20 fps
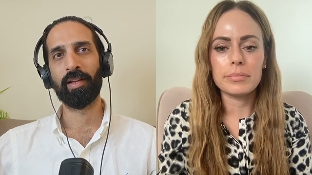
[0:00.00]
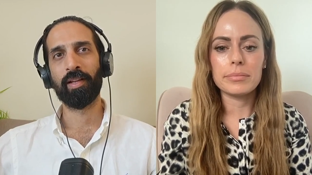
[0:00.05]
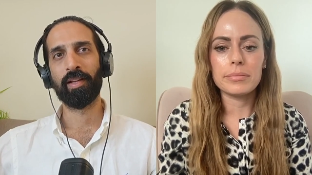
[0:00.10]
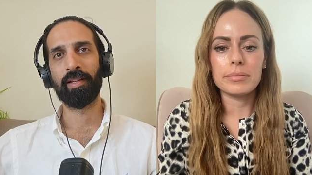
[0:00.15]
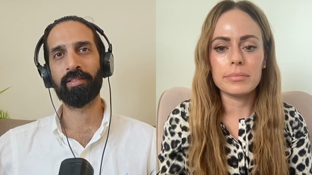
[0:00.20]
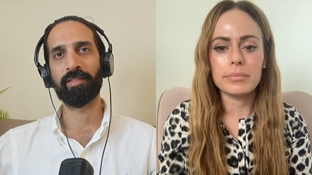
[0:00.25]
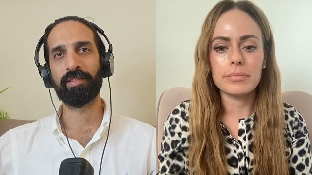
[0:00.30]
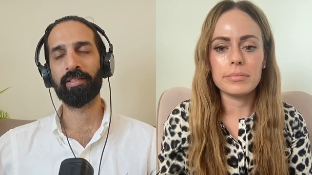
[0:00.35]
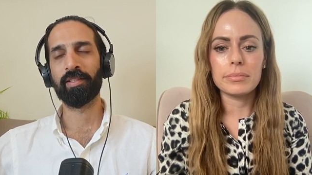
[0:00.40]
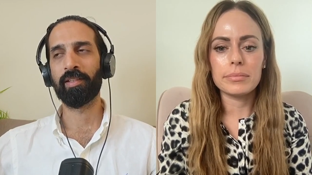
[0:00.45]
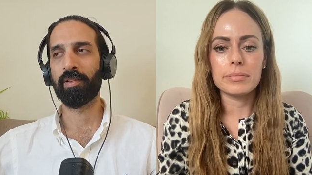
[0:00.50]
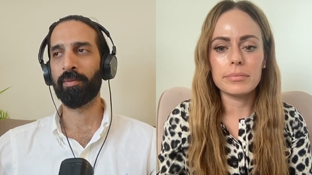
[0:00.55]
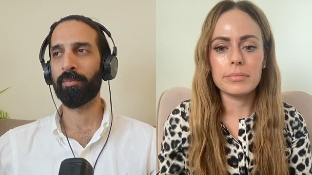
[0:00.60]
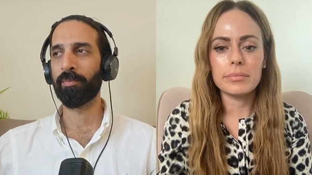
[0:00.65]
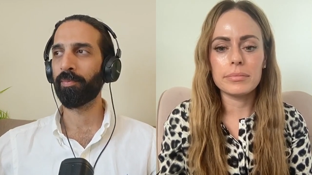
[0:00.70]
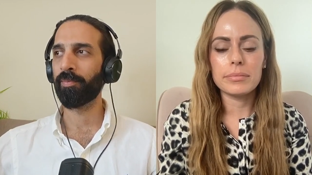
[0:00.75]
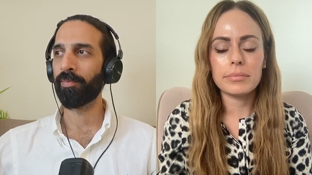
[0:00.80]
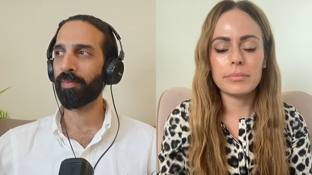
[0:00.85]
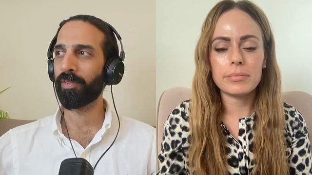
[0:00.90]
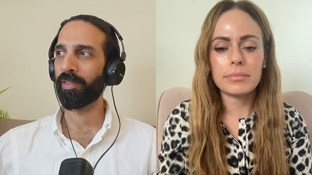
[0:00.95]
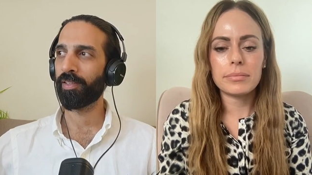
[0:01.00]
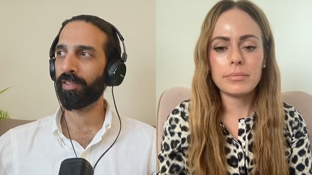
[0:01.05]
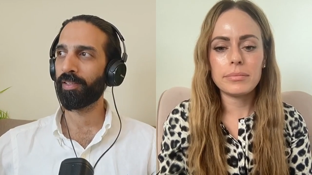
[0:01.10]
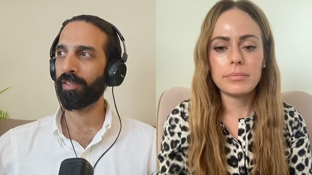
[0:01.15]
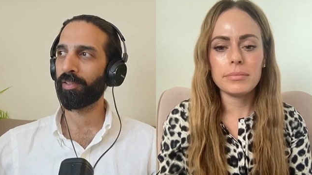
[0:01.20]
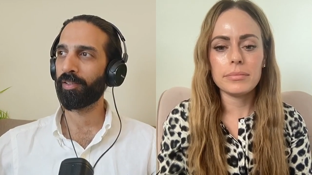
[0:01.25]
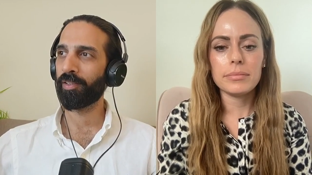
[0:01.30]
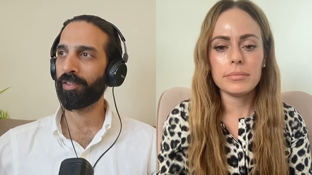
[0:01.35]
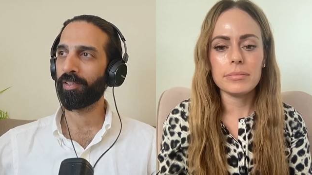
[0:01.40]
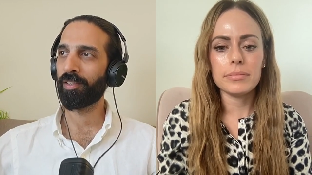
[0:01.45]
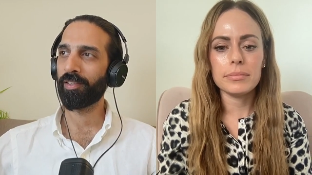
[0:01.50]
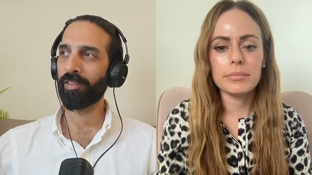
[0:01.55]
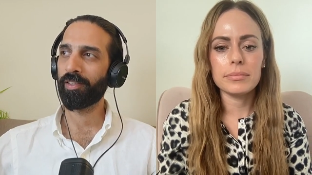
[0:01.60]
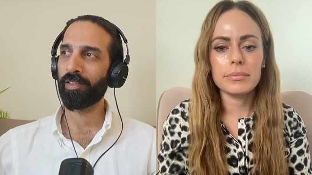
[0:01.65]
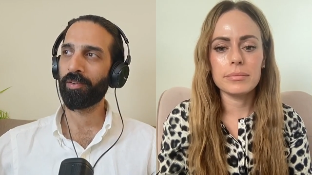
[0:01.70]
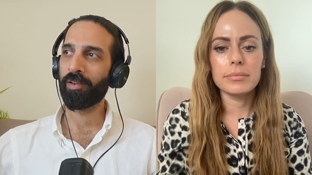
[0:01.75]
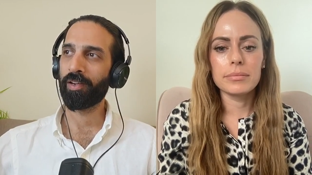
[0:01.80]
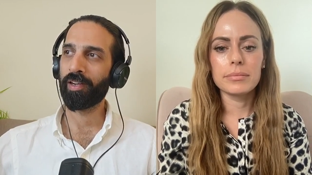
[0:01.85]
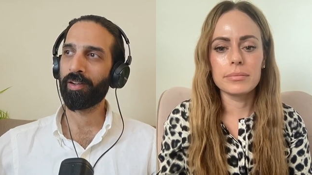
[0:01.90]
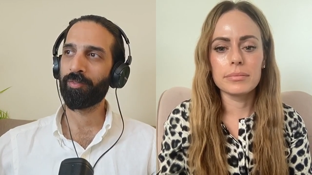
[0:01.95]
Speaker 1: It's um I,
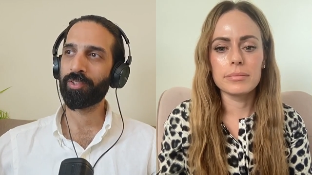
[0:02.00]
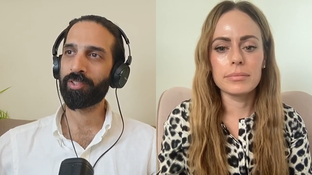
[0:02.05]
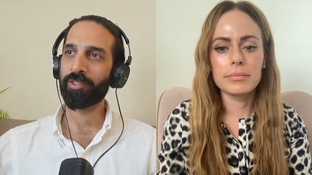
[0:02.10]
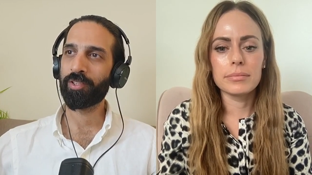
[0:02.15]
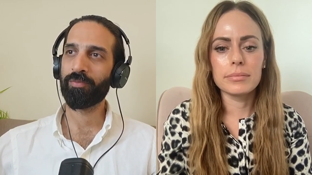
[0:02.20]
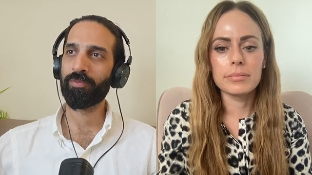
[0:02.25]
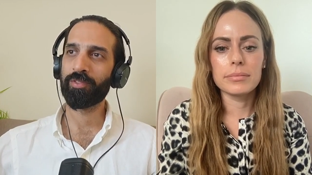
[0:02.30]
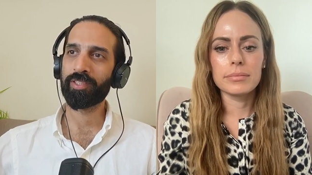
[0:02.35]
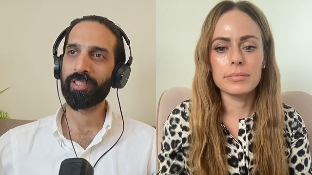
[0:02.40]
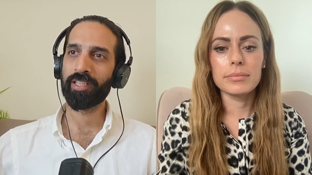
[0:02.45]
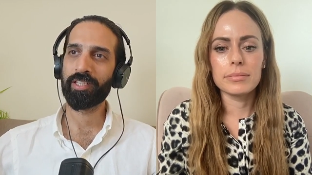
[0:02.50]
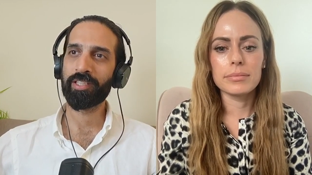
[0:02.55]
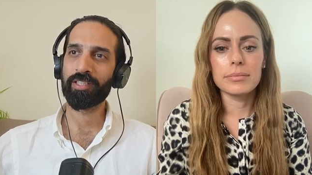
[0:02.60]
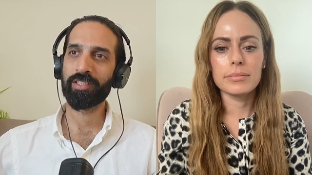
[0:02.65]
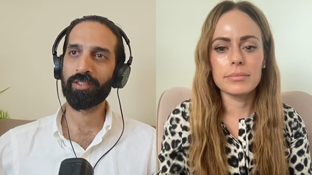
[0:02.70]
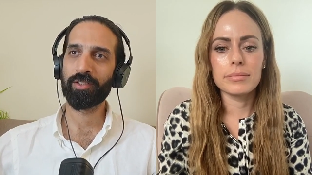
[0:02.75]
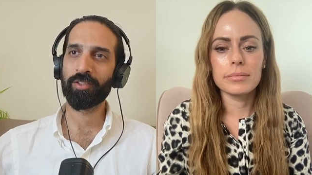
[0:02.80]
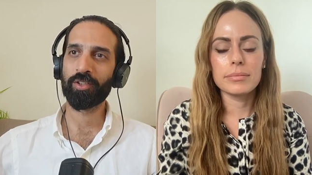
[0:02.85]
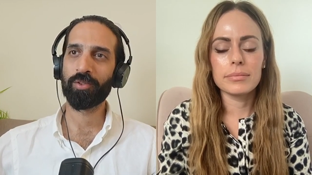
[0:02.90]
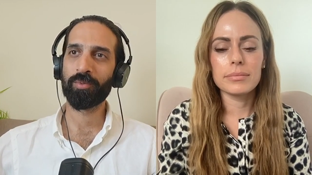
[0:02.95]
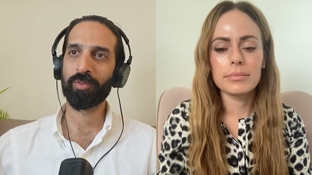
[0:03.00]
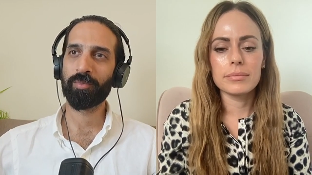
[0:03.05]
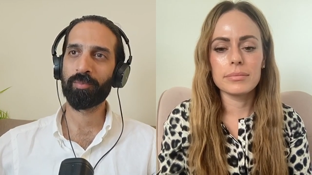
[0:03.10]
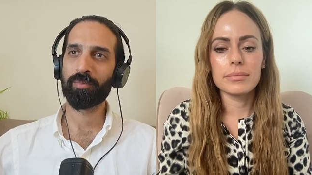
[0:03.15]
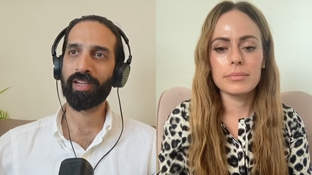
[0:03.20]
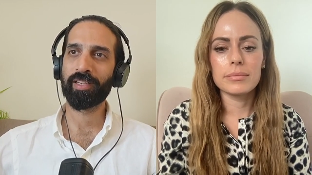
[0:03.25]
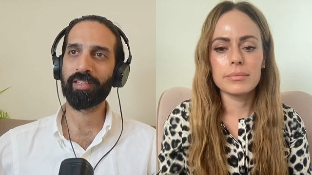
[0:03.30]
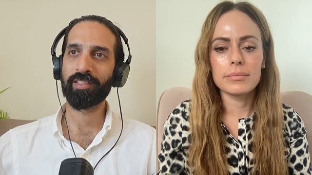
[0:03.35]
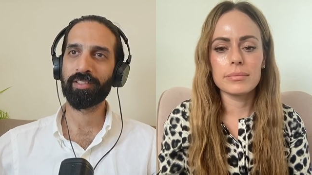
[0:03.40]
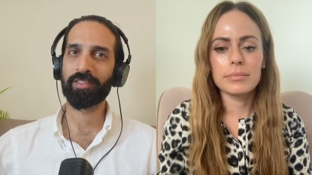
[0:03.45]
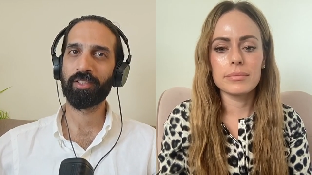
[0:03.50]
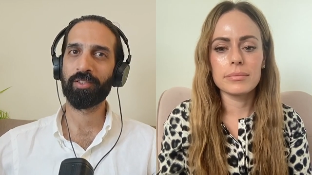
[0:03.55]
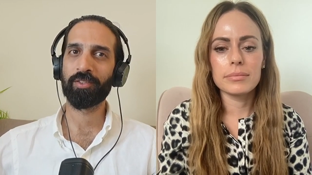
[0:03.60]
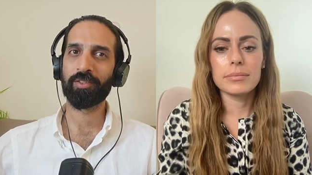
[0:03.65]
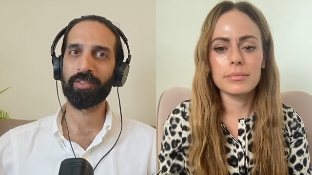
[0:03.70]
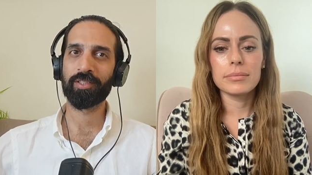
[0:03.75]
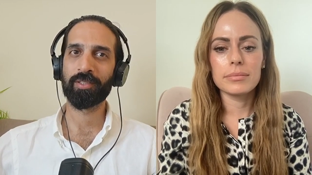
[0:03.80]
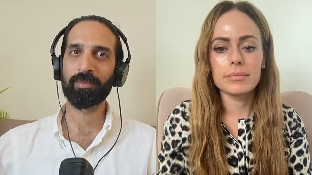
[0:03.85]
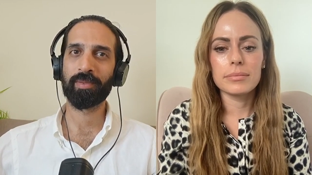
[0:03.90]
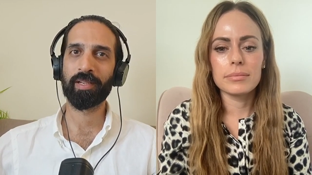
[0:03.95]
I have this conversation a lot with practice
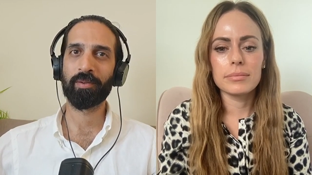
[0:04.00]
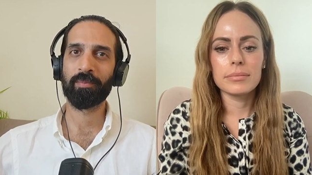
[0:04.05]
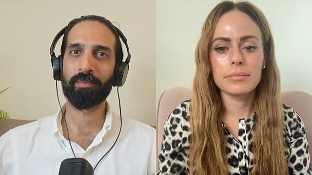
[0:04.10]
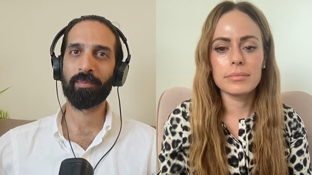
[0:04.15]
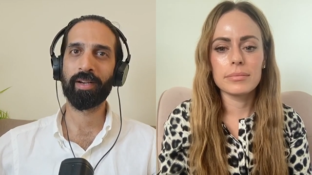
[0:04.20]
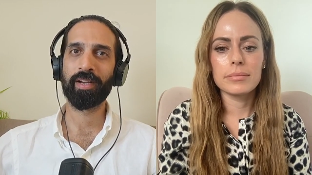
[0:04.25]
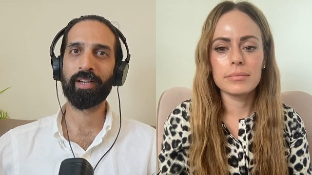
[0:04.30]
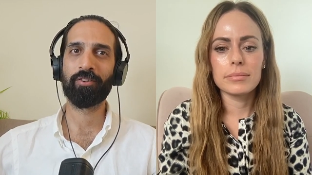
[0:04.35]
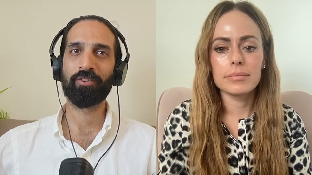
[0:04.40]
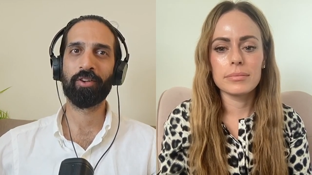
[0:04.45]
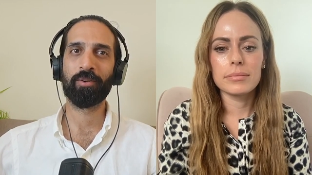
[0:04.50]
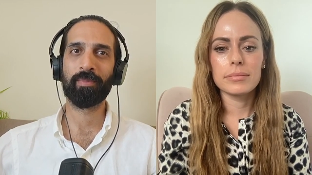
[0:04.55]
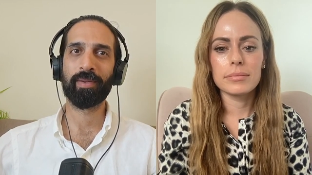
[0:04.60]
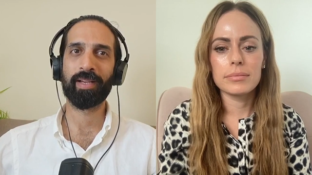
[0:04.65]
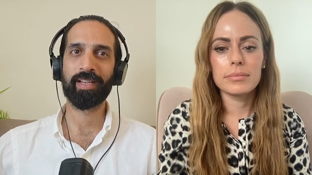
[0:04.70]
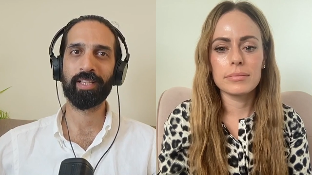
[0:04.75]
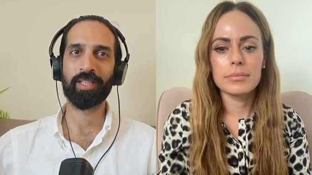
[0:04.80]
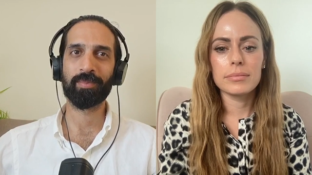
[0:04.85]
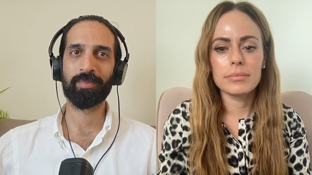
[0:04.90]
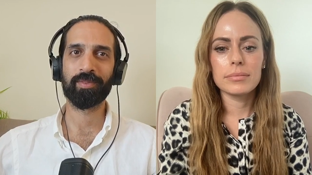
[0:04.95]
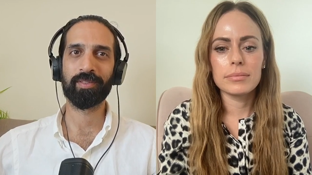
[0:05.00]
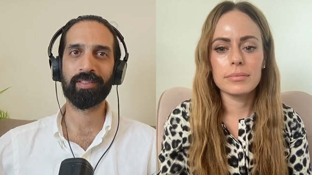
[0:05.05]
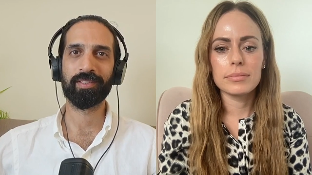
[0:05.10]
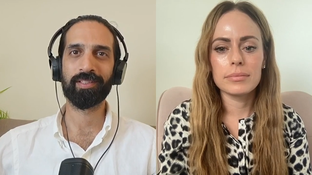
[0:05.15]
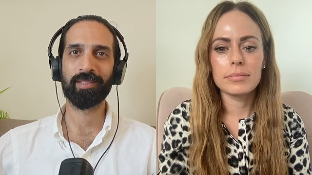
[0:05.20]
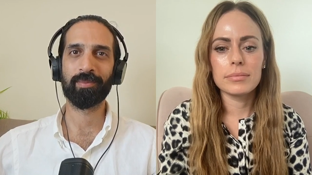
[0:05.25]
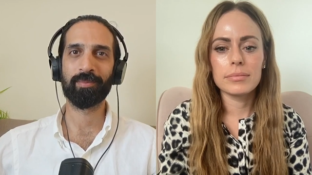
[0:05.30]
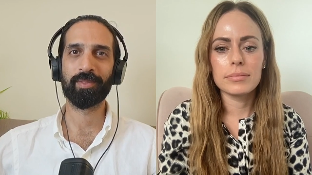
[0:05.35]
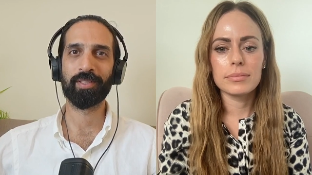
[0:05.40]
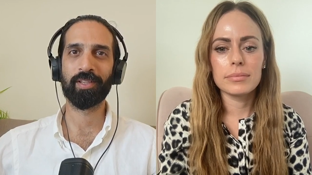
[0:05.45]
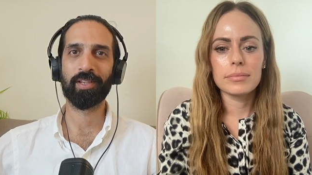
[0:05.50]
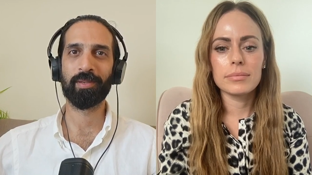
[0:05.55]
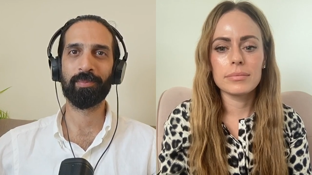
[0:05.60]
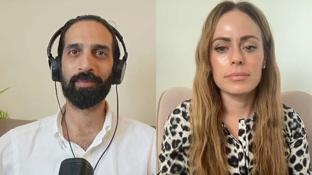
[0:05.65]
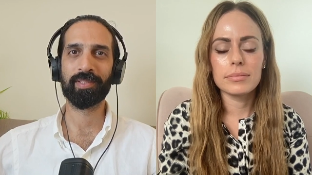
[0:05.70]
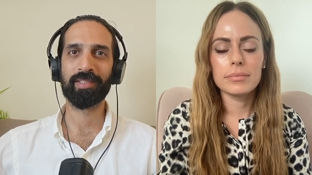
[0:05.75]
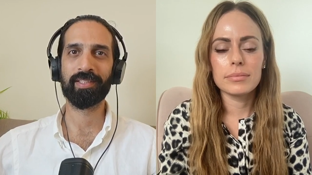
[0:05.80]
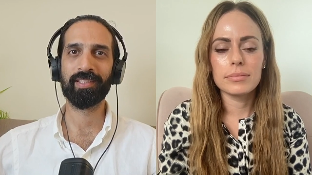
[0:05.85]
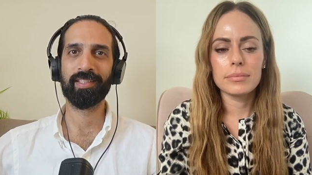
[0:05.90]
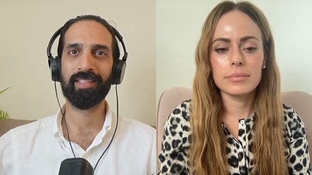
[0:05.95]
owners about micromanagement
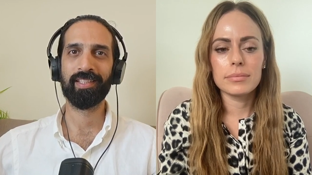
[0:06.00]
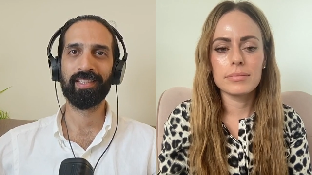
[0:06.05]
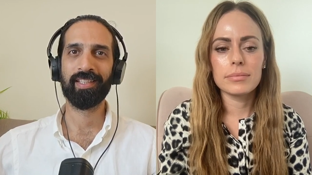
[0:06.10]
sometimes